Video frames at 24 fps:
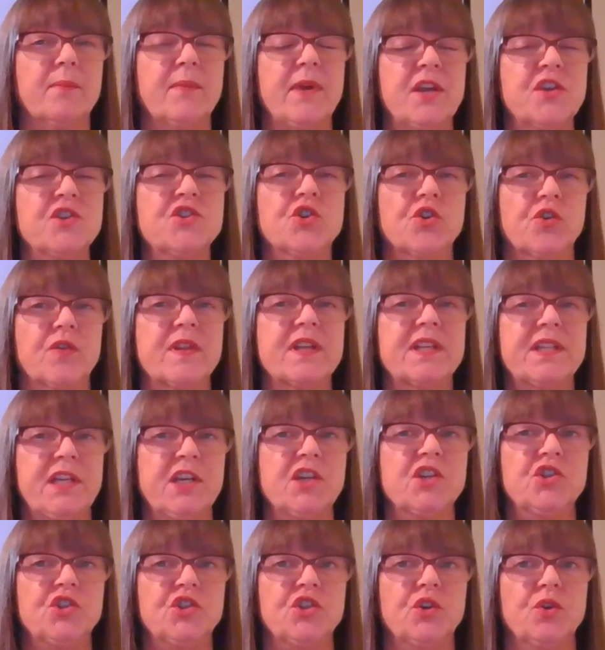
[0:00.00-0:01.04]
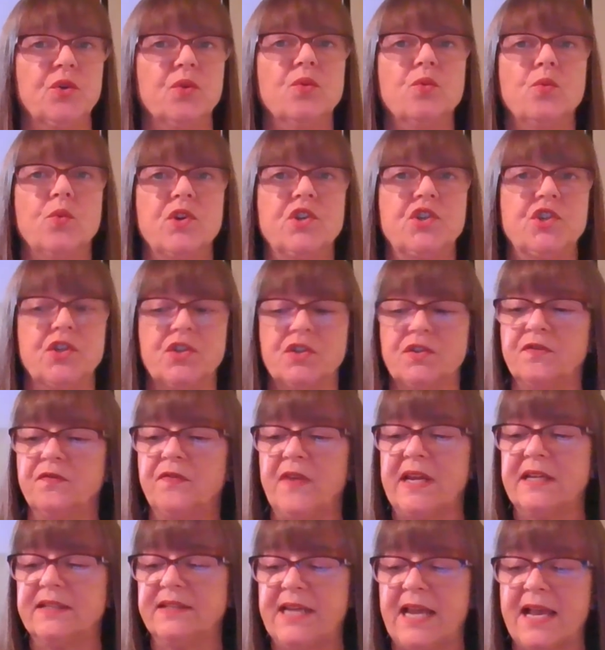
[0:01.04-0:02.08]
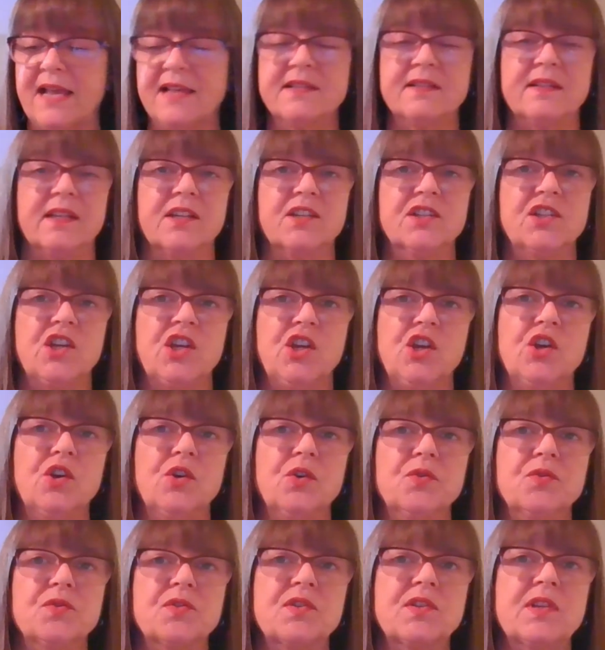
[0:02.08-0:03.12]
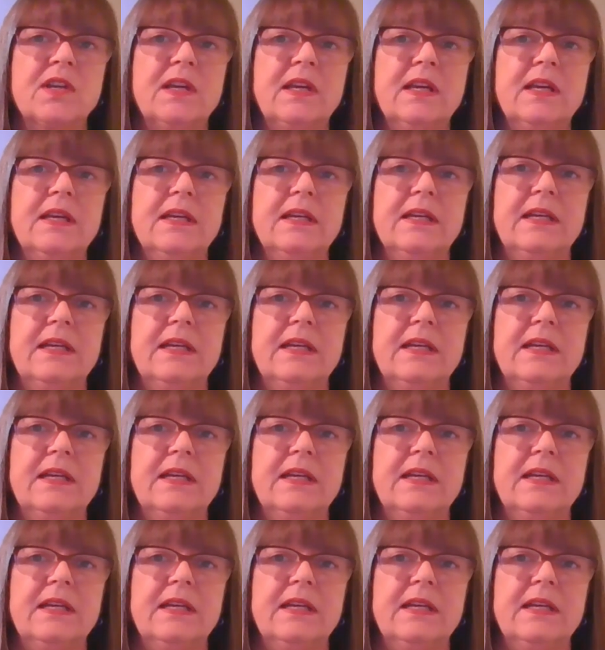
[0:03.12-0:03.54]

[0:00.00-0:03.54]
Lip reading: injure the tissue, which is fantastic to use.